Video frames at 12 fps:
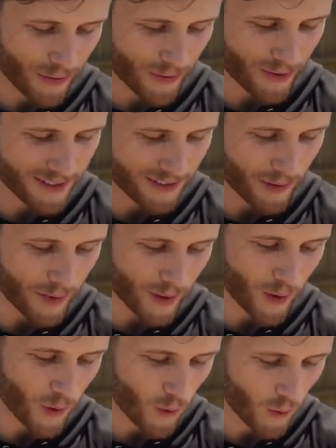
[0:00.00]
through these a little bit
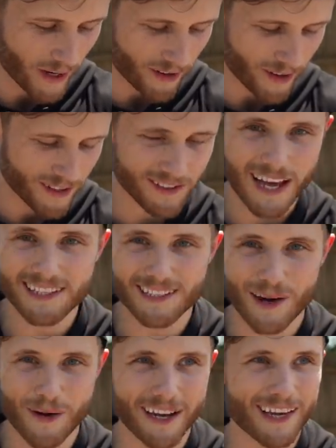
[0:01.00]
quicker, because last
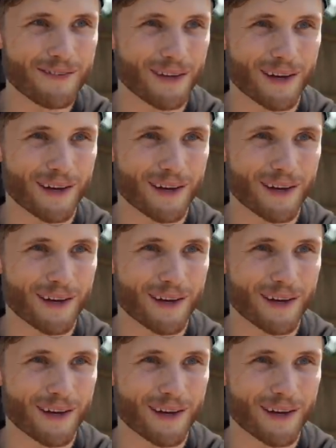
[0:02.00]
time I gave